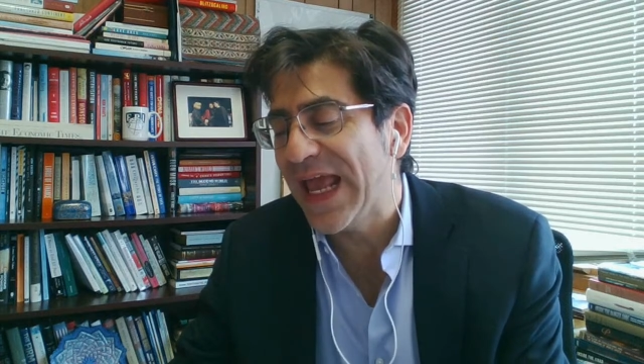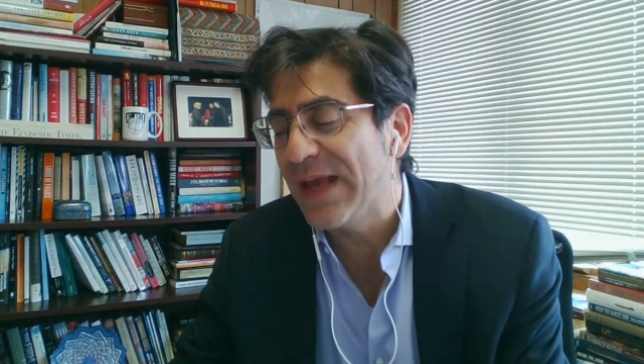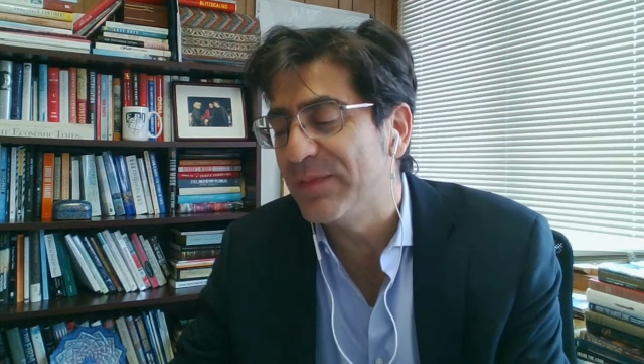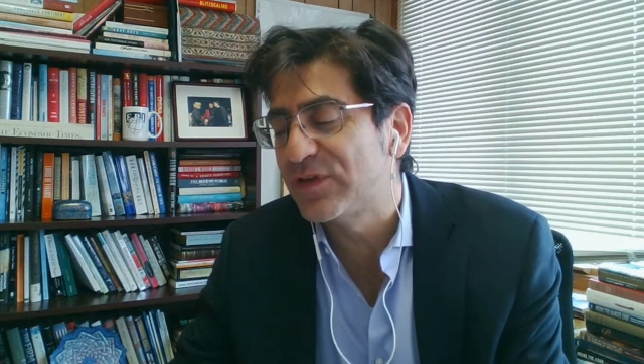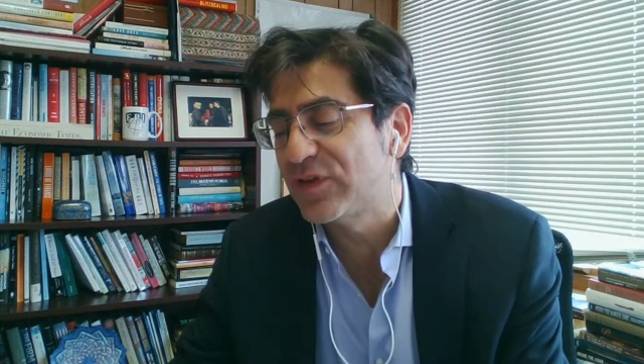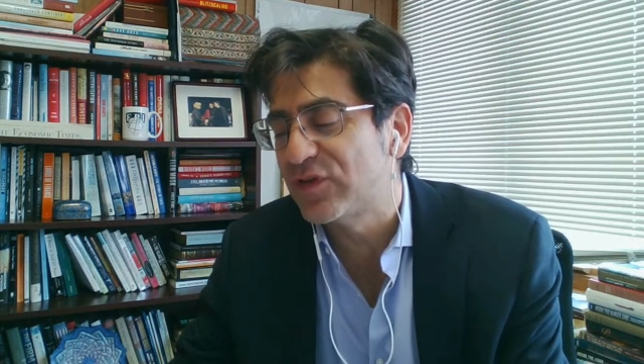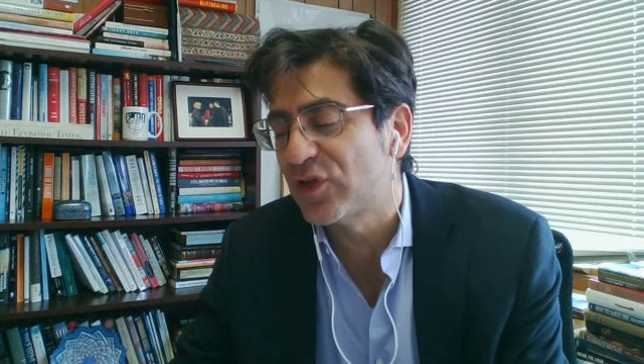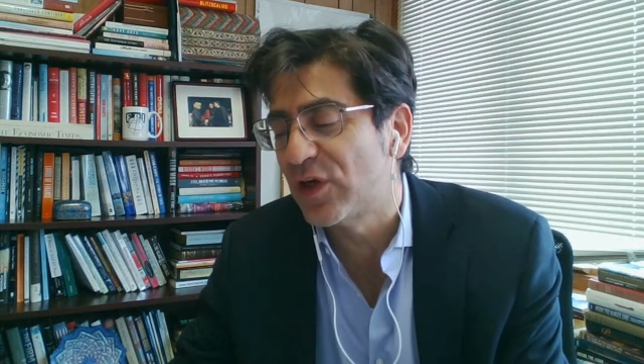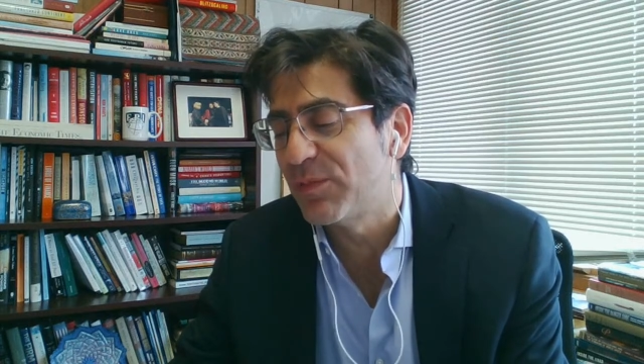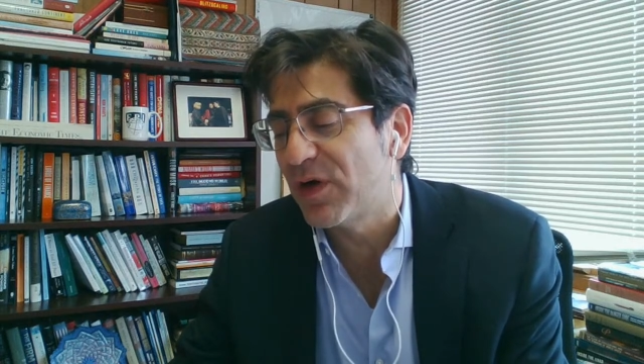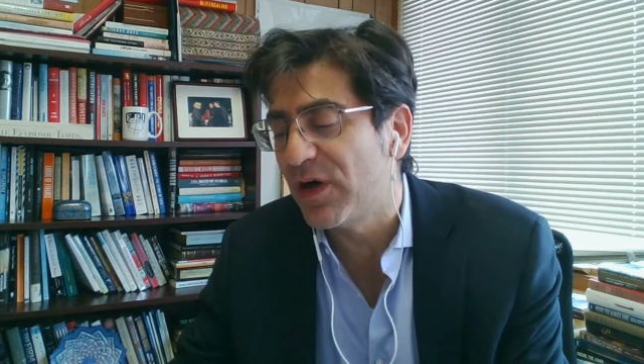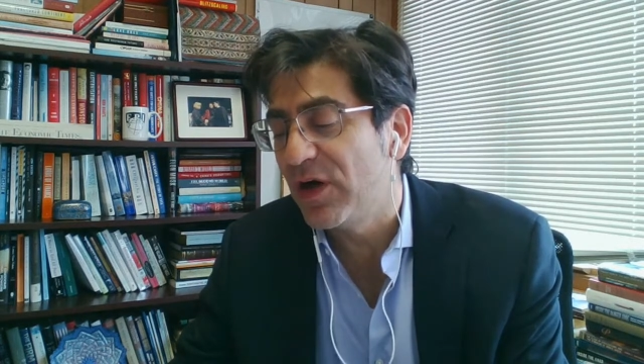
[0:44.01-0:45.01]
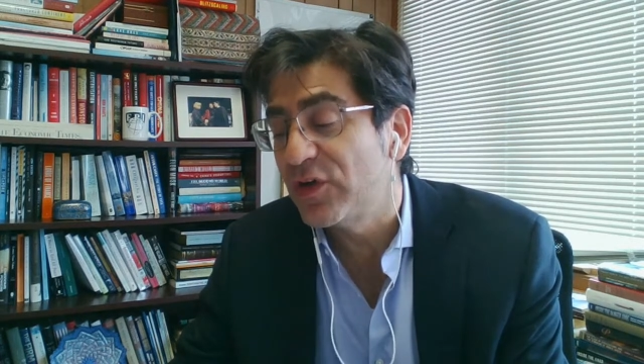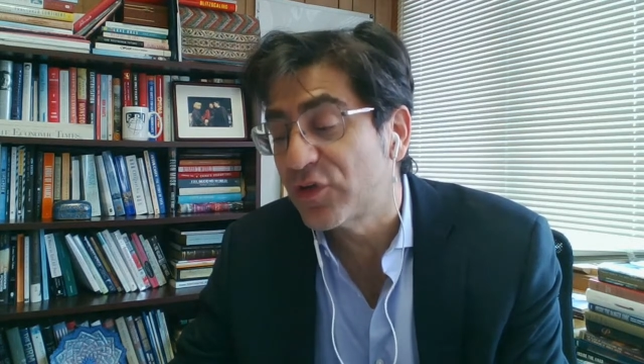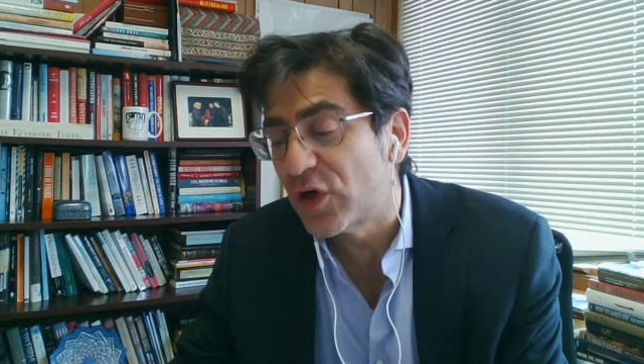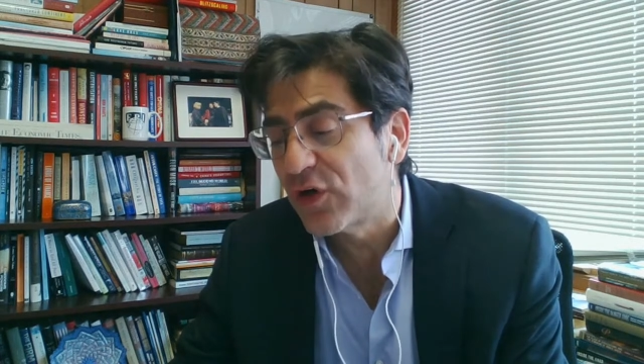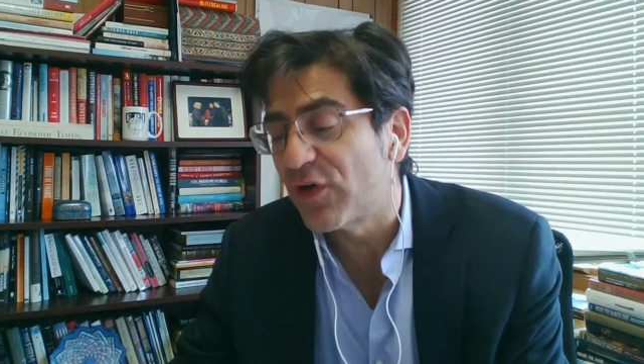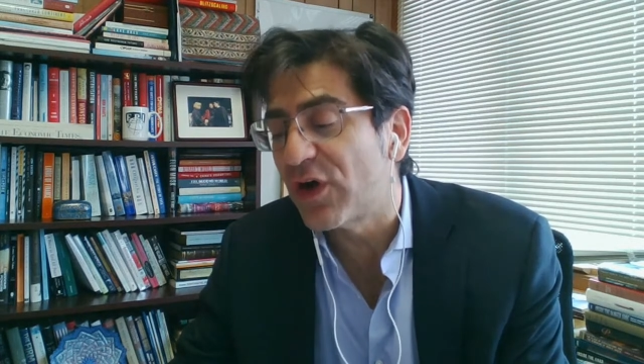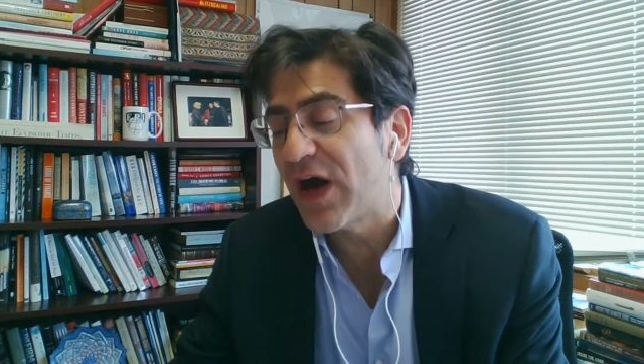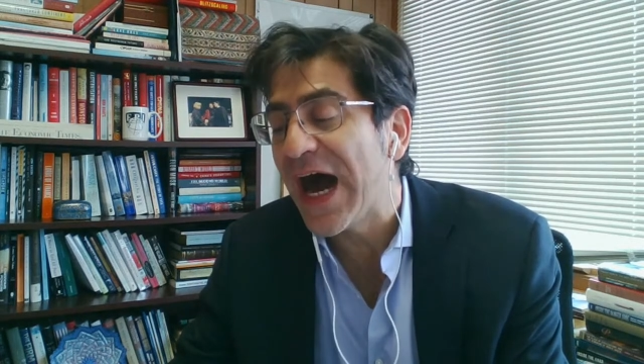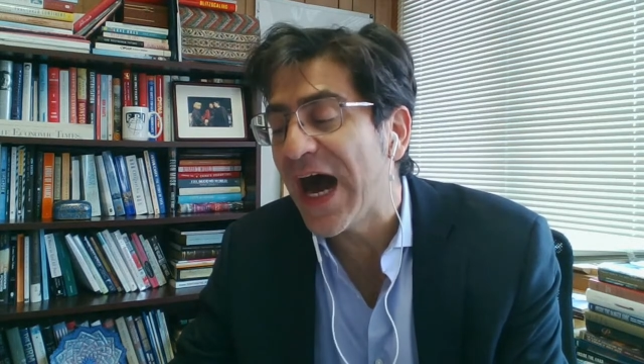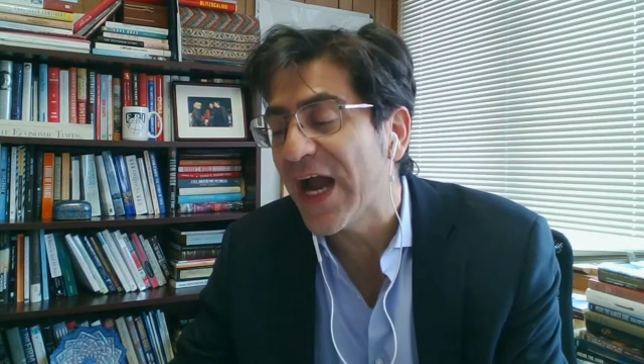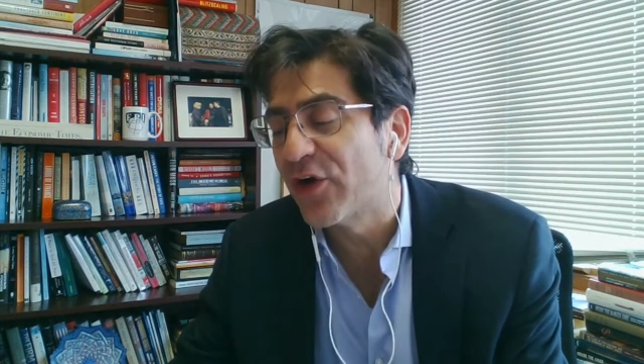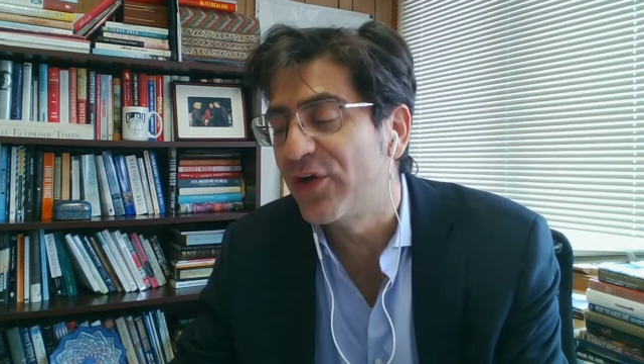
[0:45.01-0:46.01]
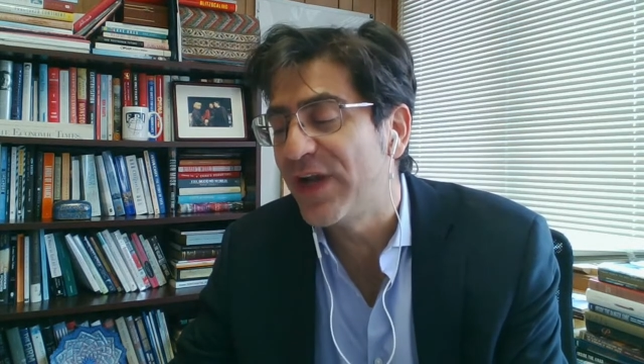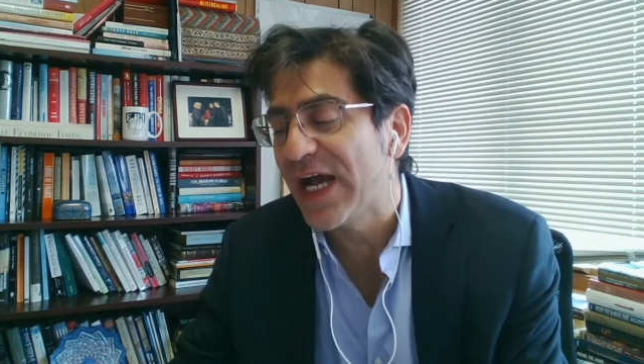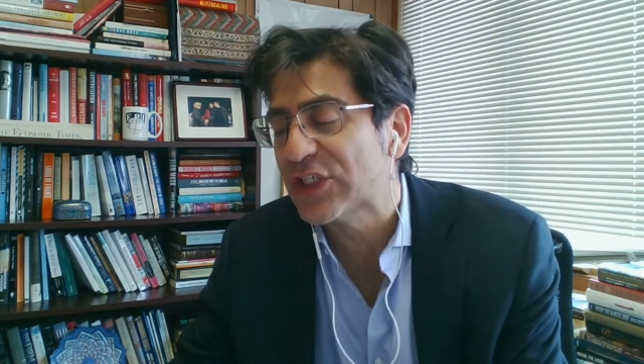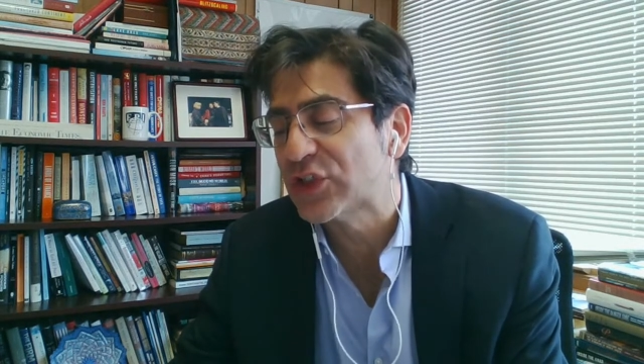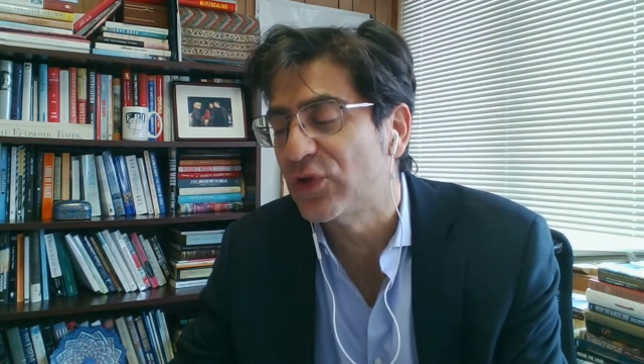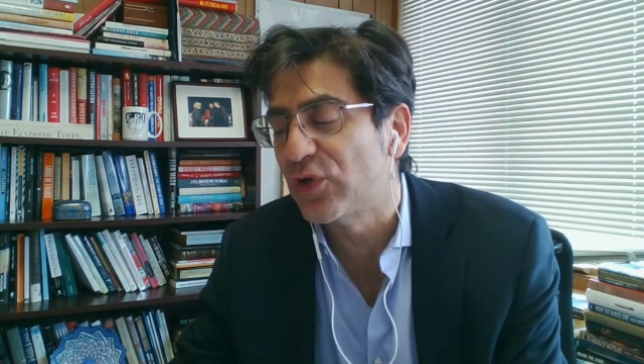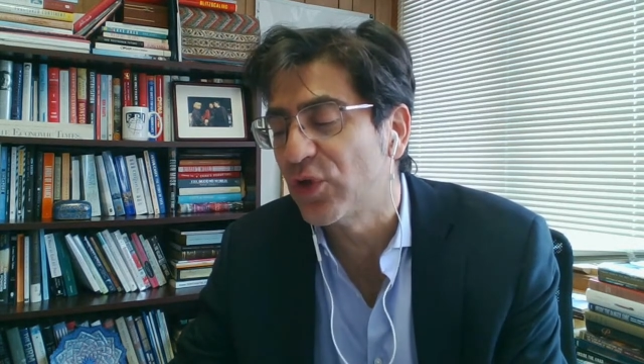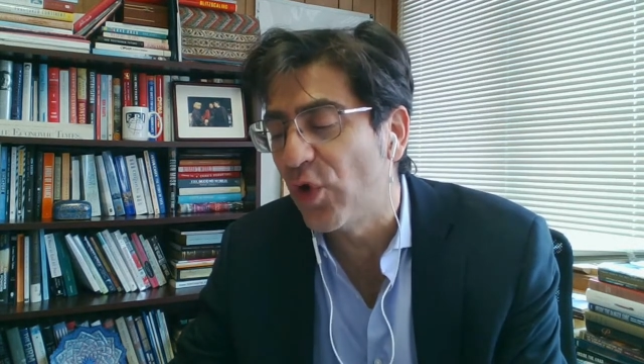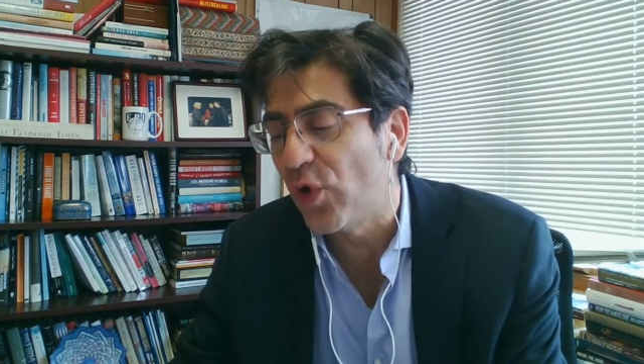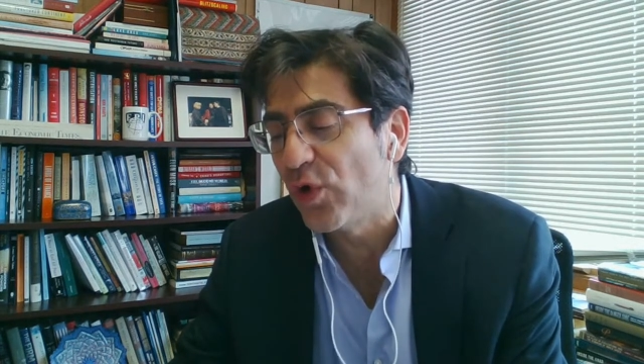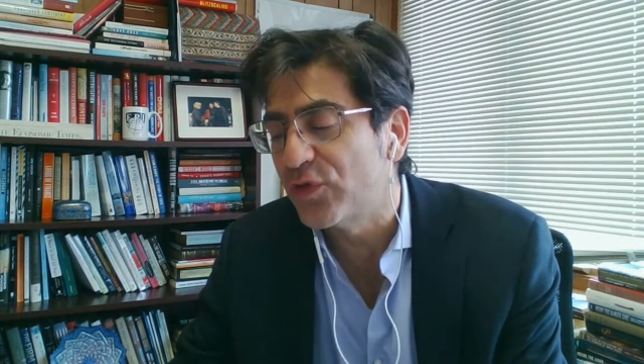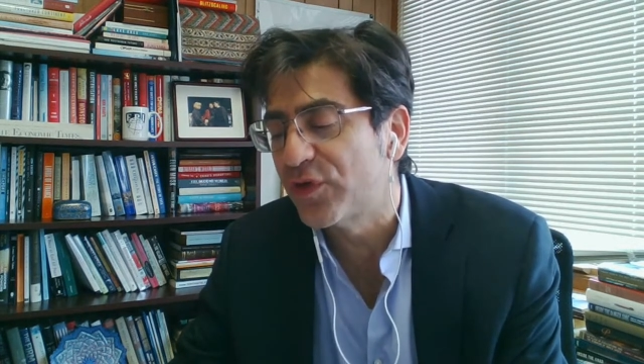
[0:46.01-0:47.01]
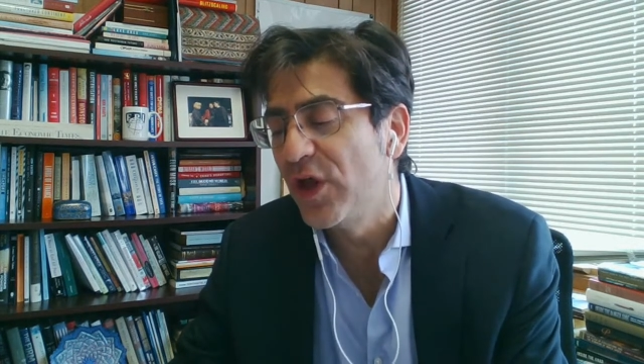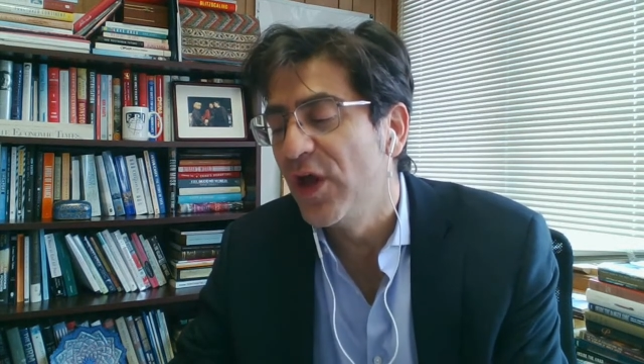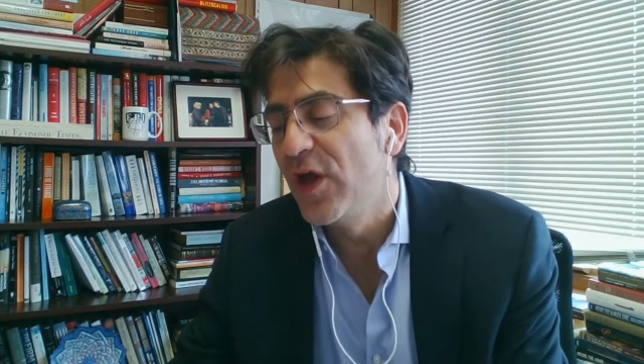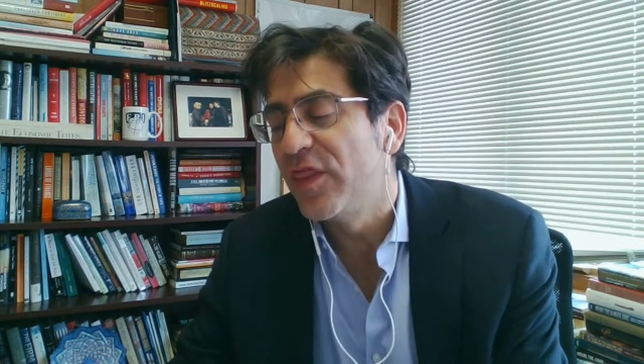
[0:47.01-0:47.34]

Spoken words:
aims to serve our higher national goals,